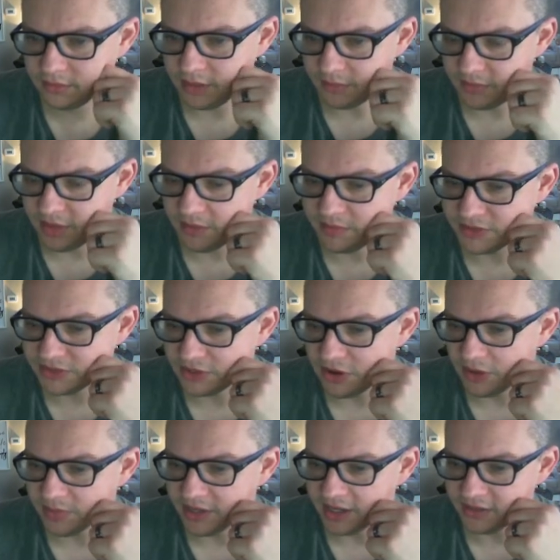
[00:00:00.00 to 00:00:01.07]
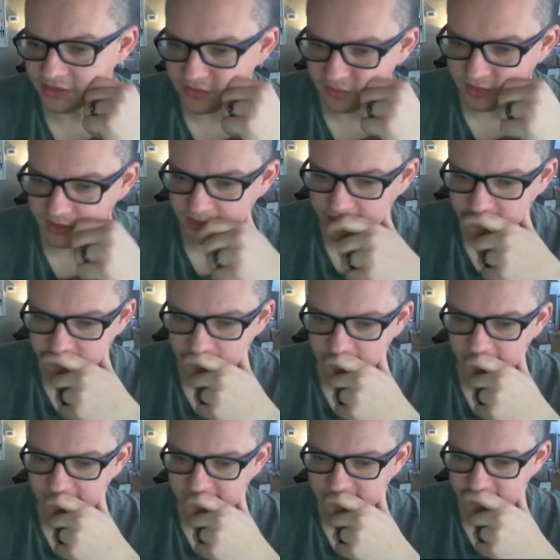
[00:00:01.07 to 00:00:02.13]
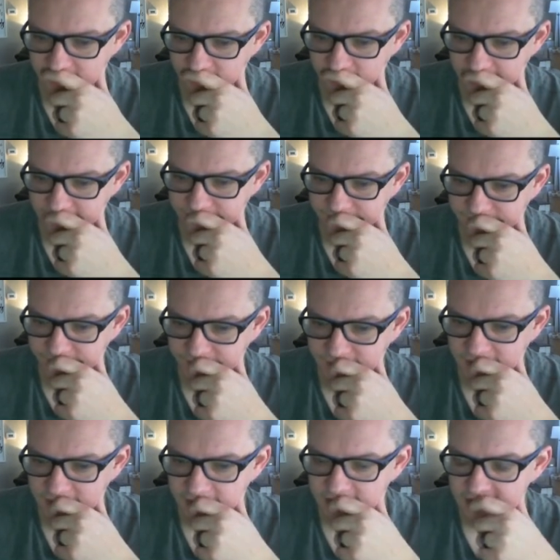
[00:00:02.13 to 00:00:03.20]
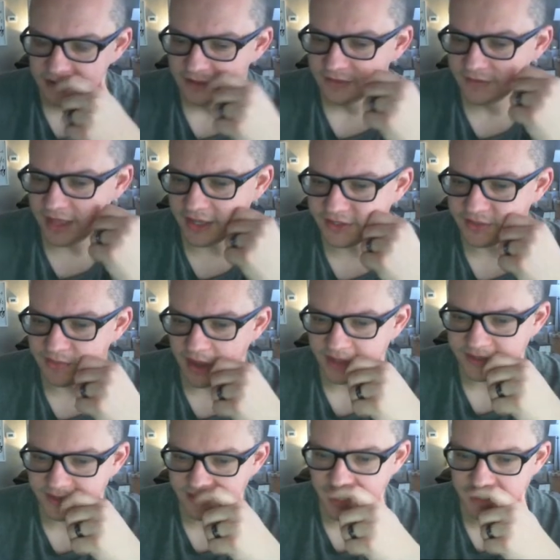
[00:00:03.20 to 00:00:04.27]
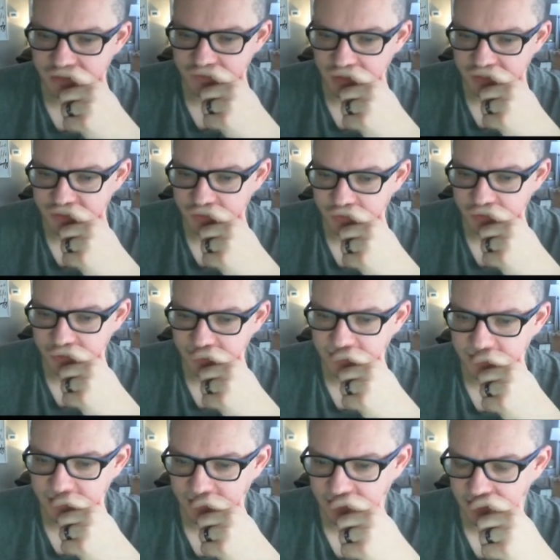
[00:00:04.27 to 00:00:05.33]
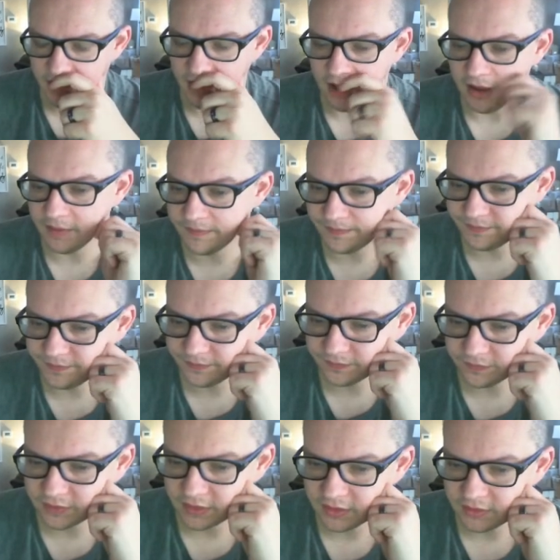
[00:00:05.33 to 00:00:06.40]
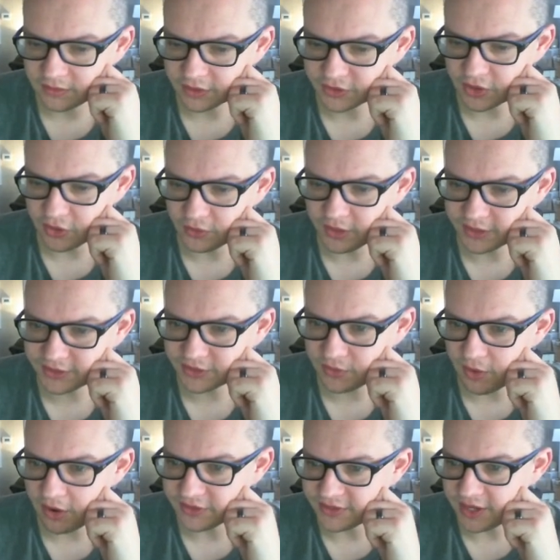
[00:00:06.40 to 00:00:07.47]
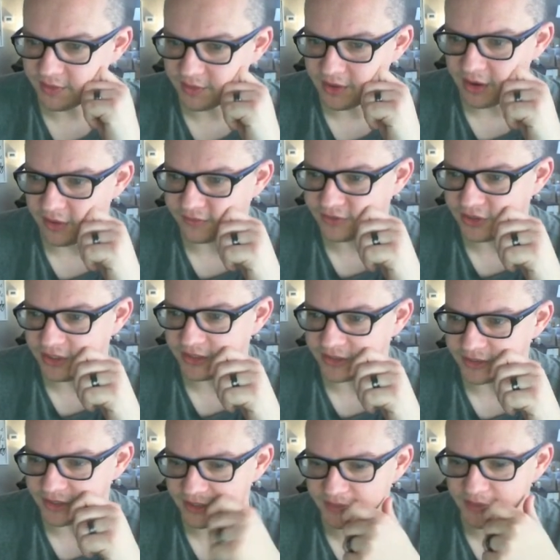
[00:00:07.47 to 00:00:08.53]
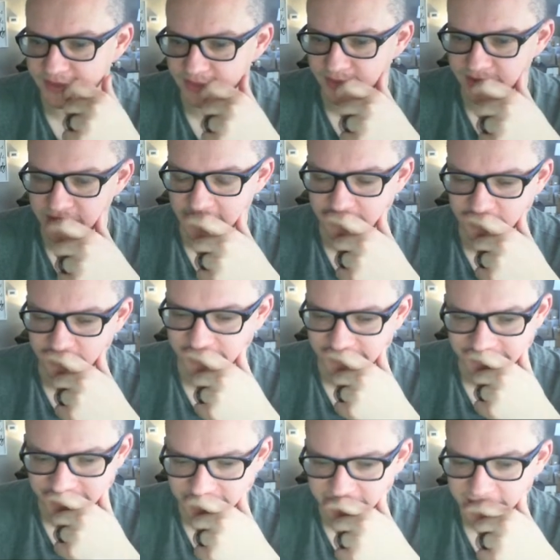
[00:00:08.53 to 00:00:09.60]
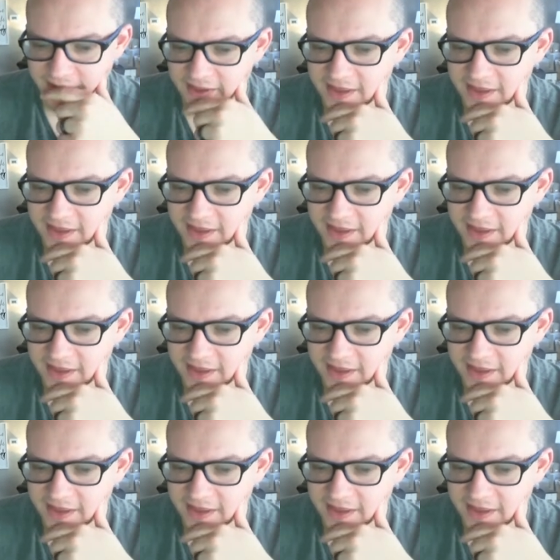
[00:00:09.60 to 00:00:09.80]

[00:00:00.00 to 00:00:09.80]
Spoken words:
That means it'd all be 8-3. No, that's not right. That's a mess. That's a mess up here. Let's go. Let's cross that one off. Jesus, I spent so much time doing this too.